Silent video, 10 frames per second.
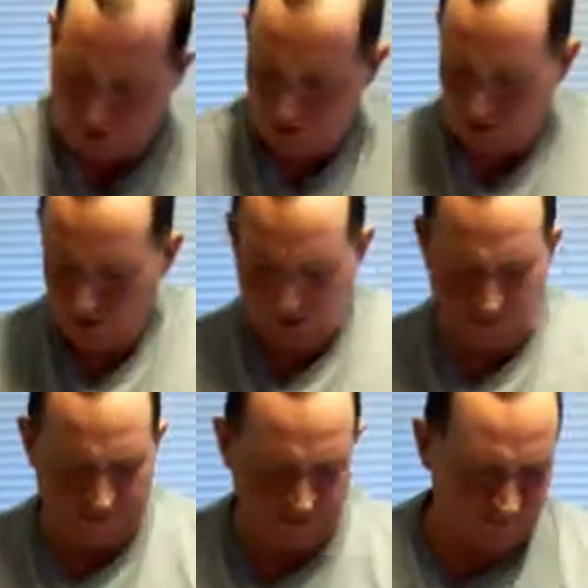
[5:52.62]

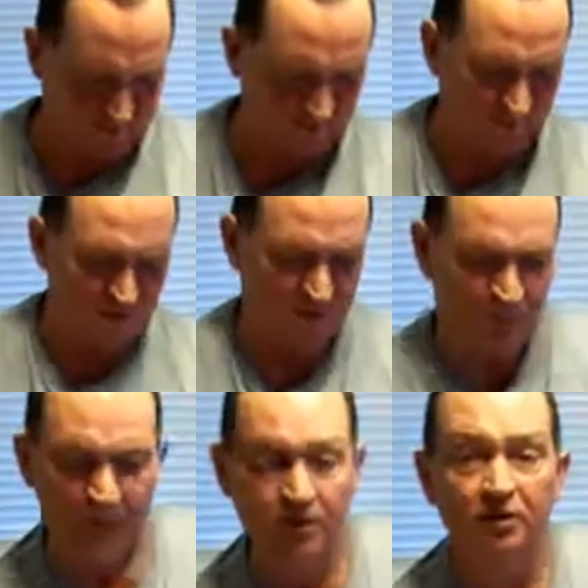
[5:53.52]
Alright,
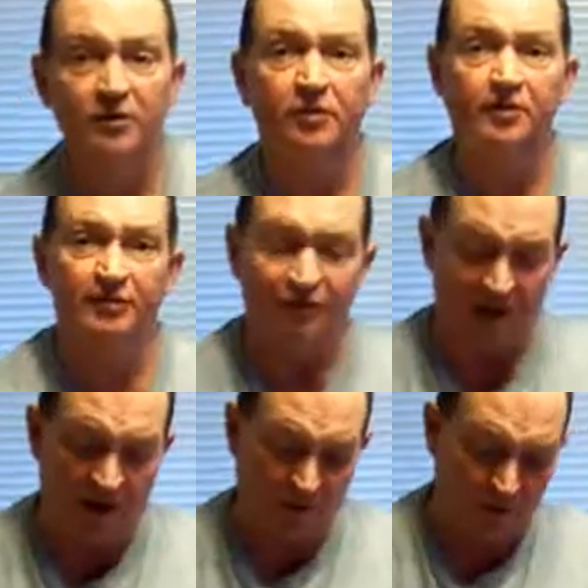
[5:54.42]
sprinkle a little bit of
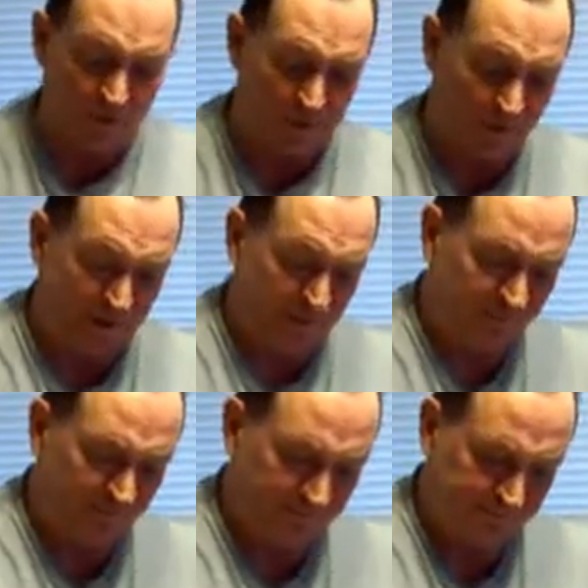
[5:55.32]
flour on your pan.
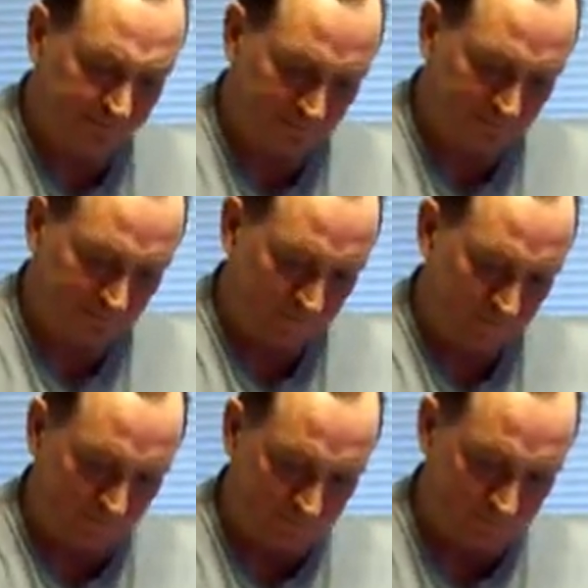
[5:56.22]

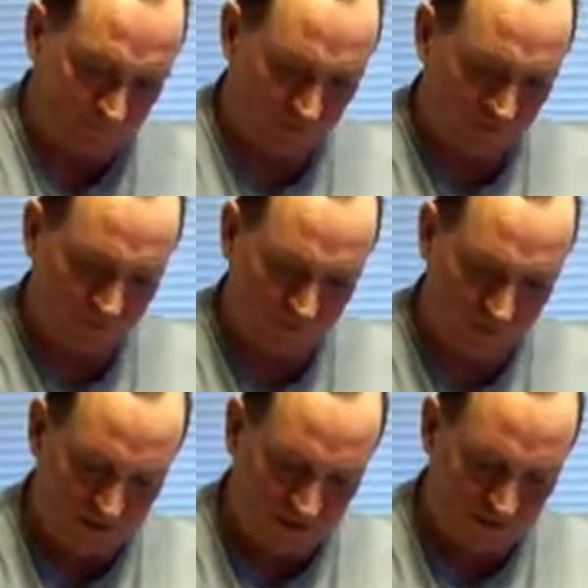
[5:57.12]
Keep the dough from
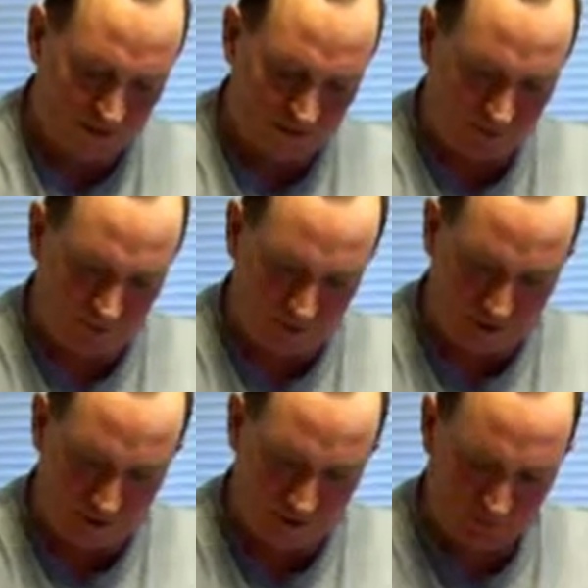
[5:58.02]
sticking as you pour it out.